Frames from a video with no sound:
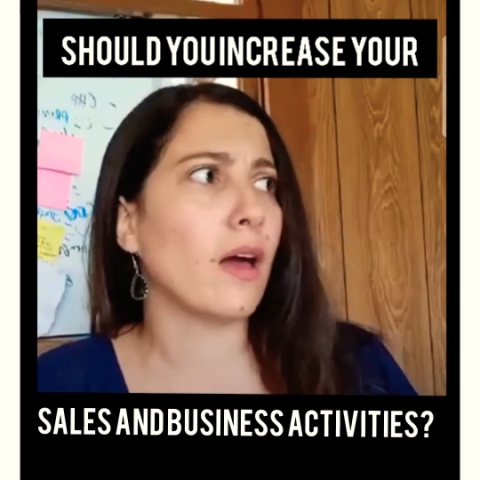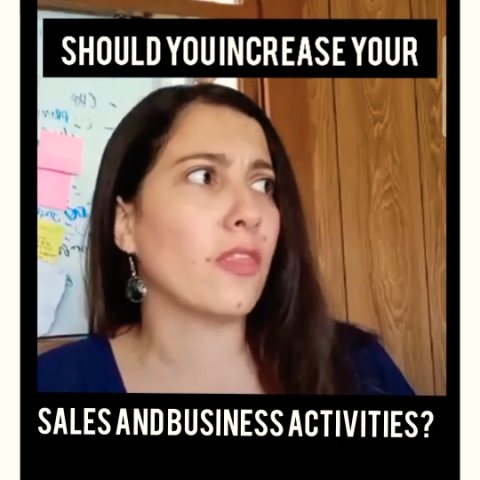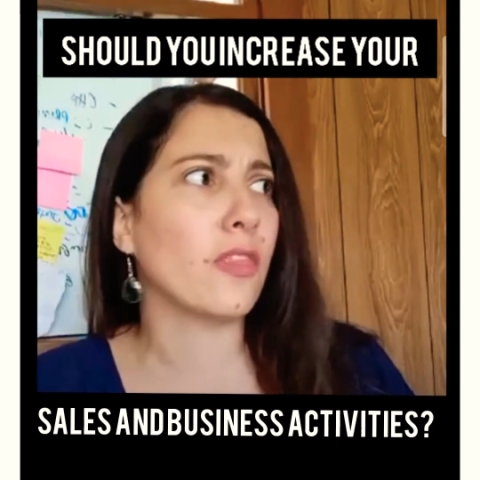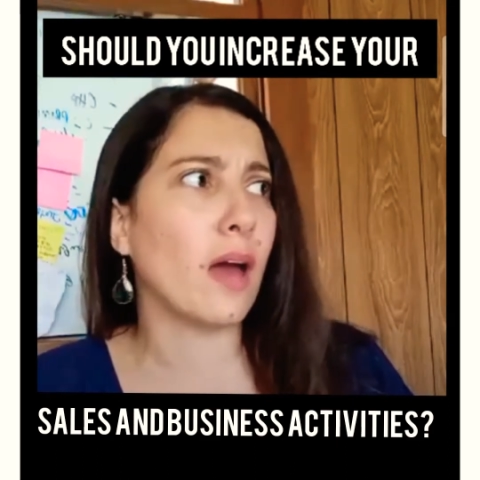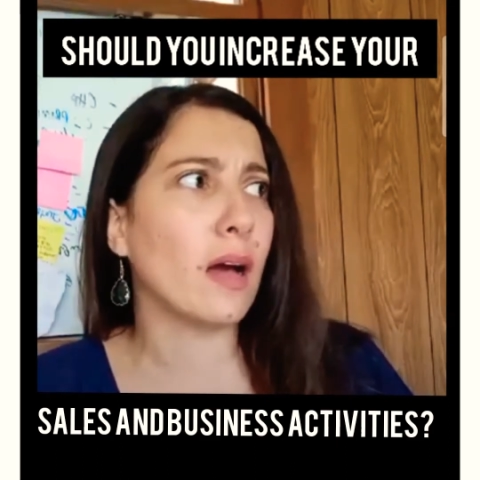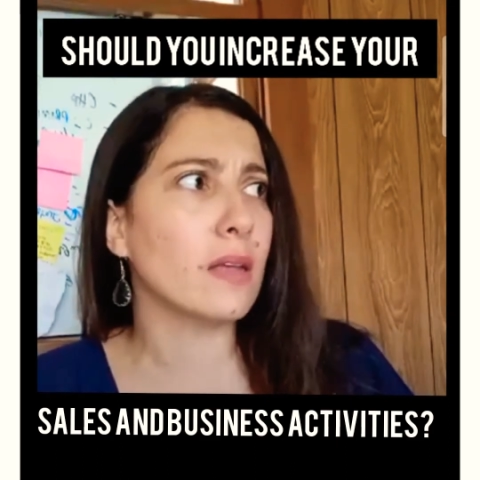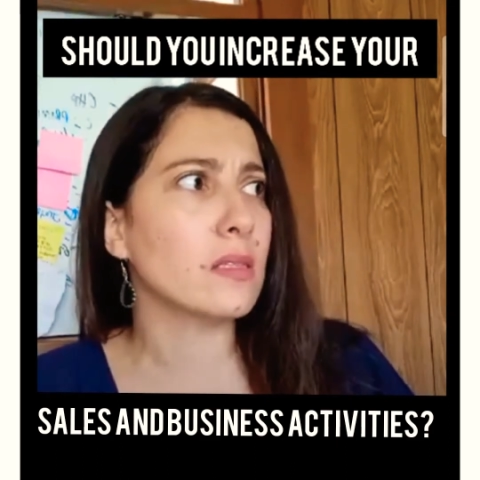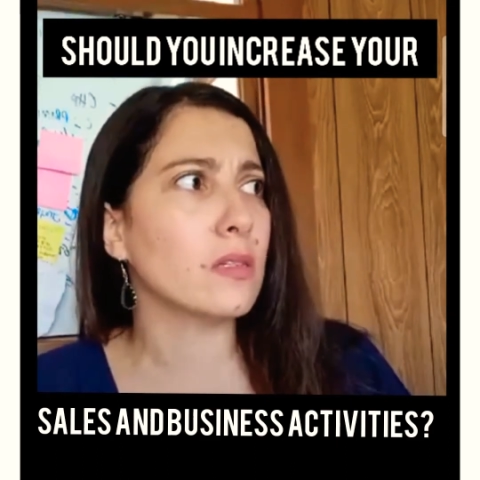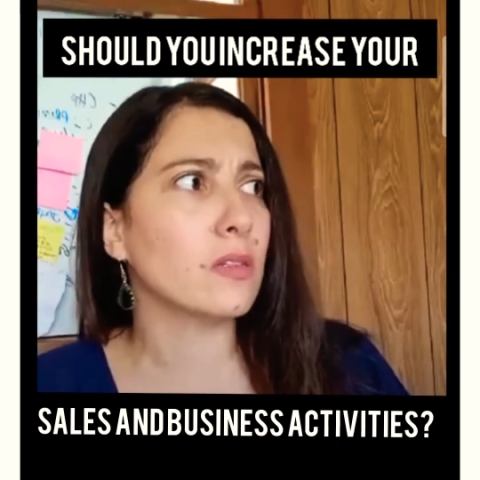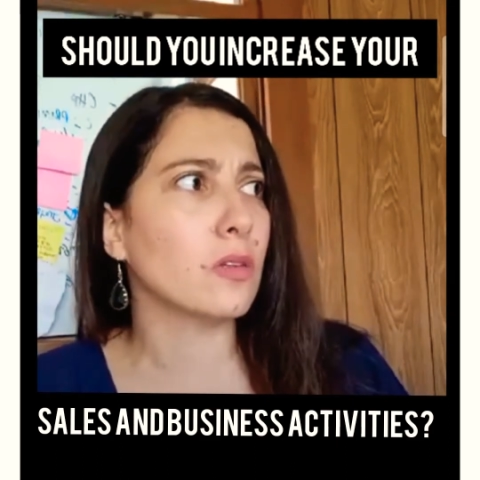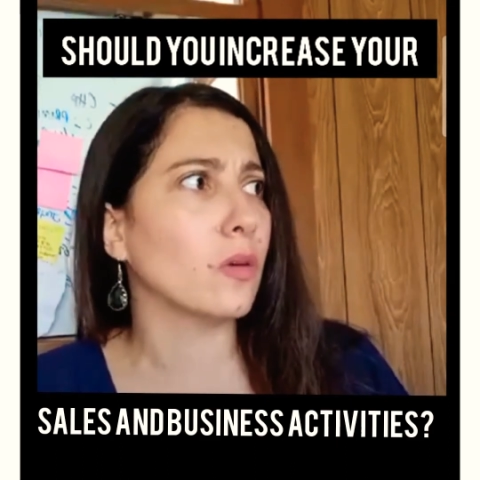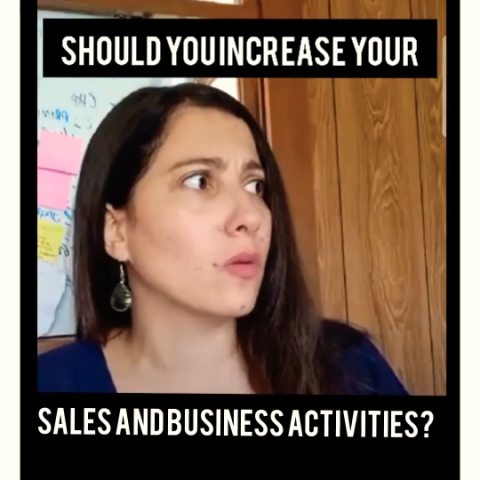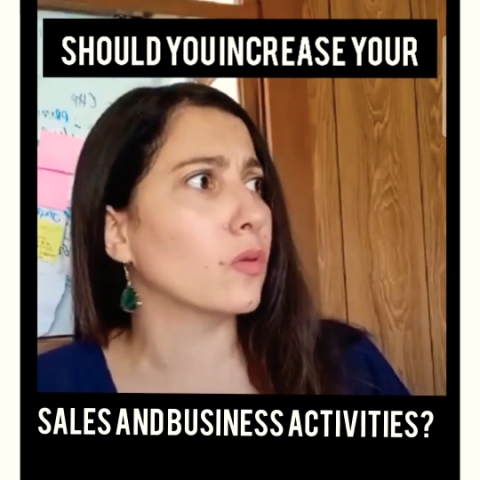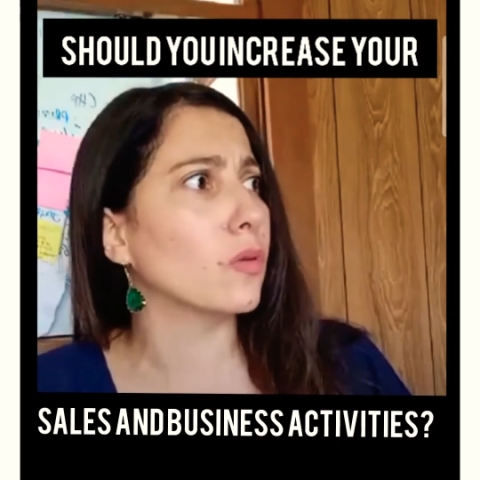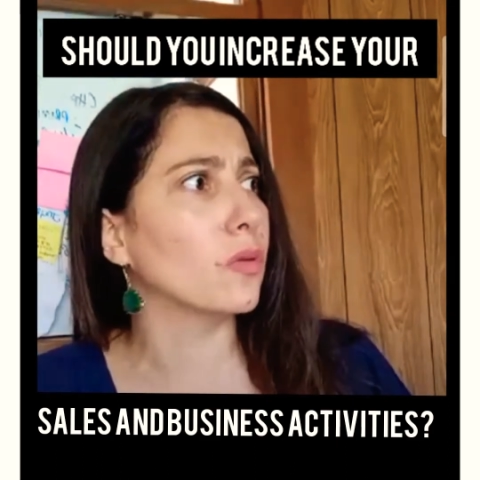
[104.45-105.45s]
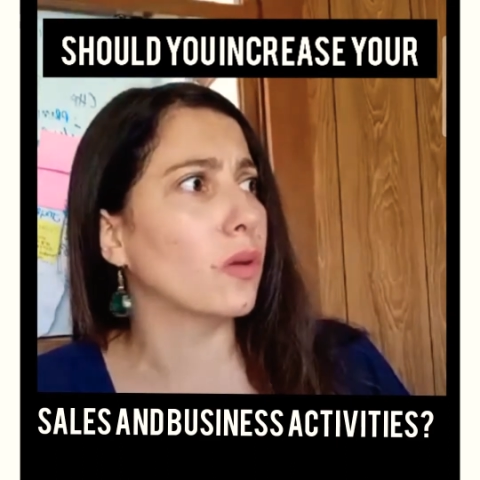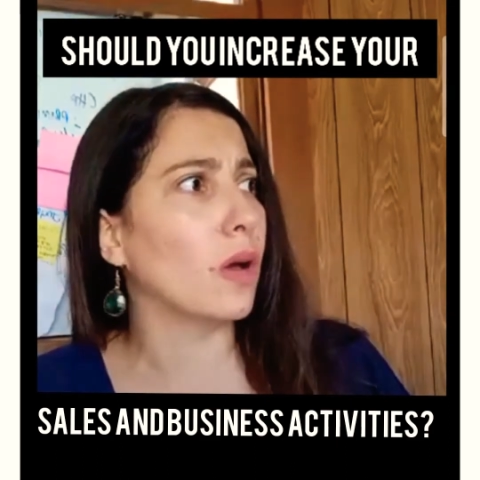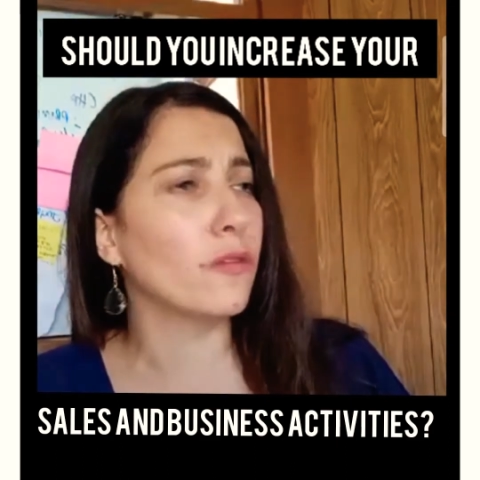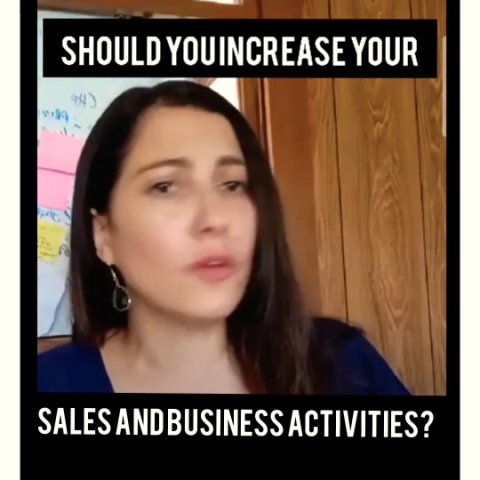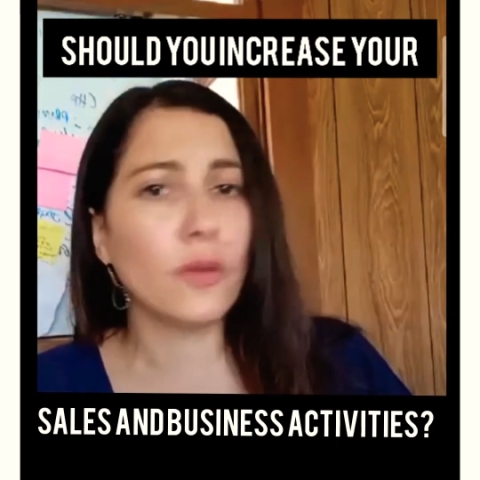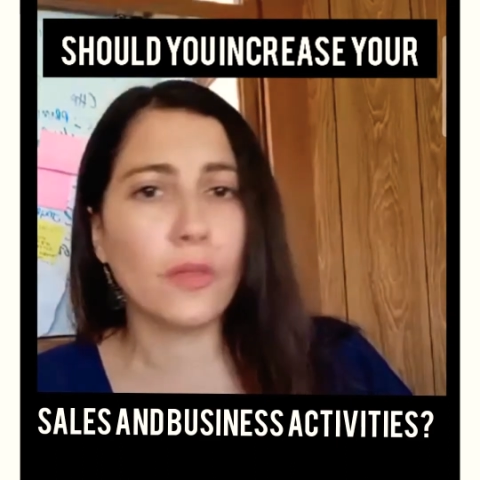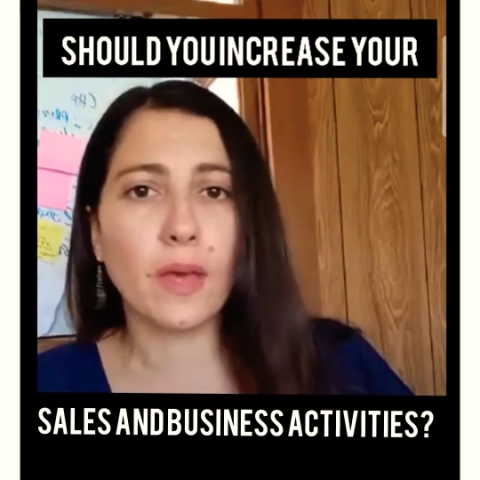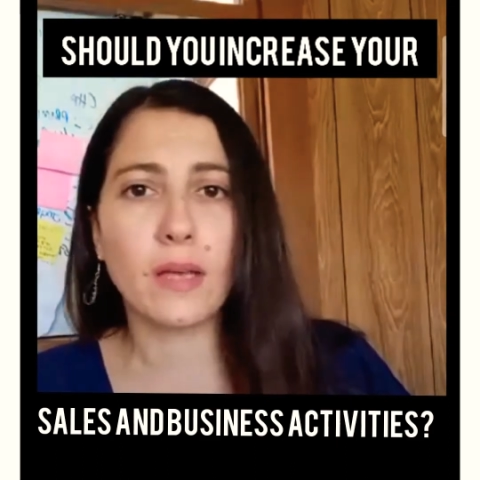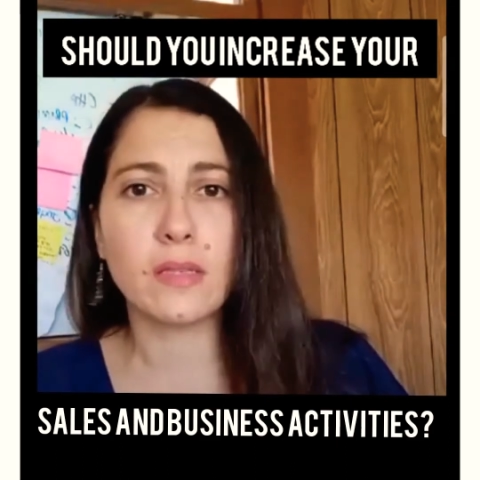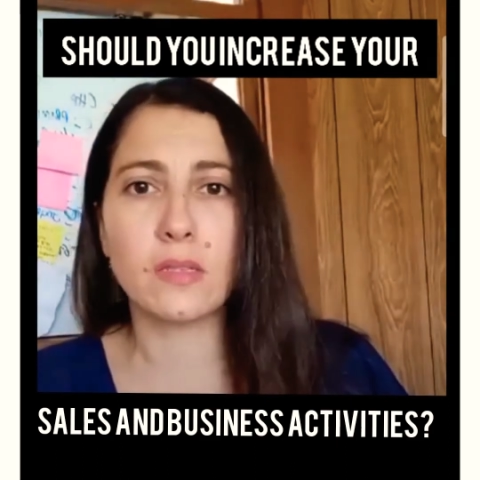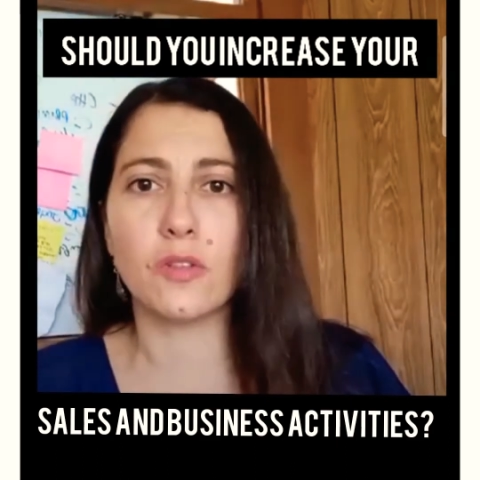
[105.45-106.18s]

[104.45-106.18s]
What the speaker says: 1,000 or a few thousand